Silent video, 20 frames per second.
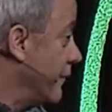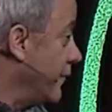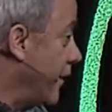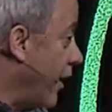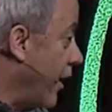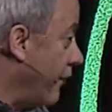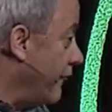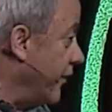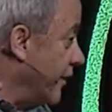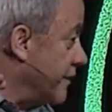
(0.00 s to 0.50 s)

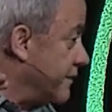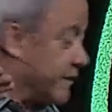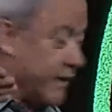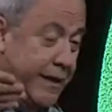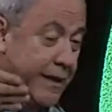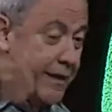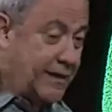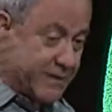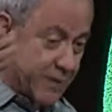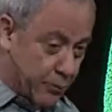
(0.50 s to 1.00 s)

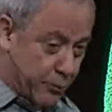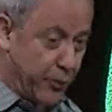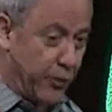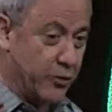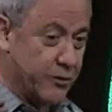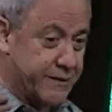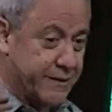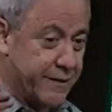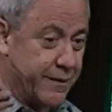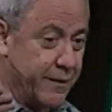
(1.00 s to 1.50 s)
Obviously, he's a
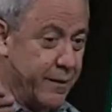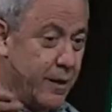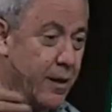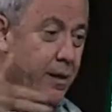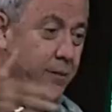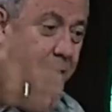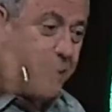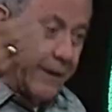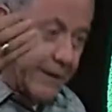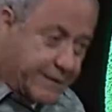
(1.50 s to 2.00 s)
person,
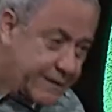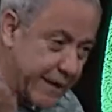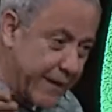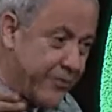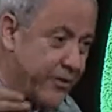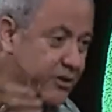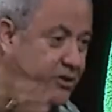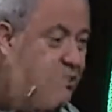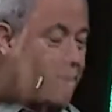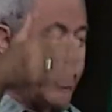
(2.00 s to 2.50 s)
but they say
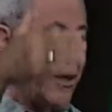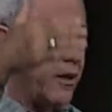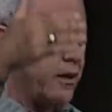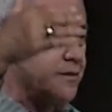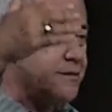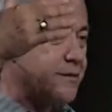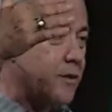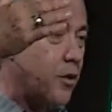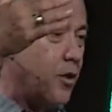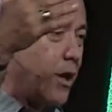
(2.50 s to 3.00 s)
the chair.
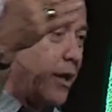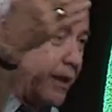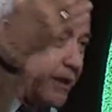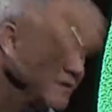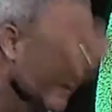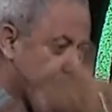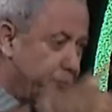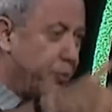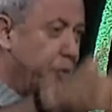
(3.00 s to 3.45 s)
So it's a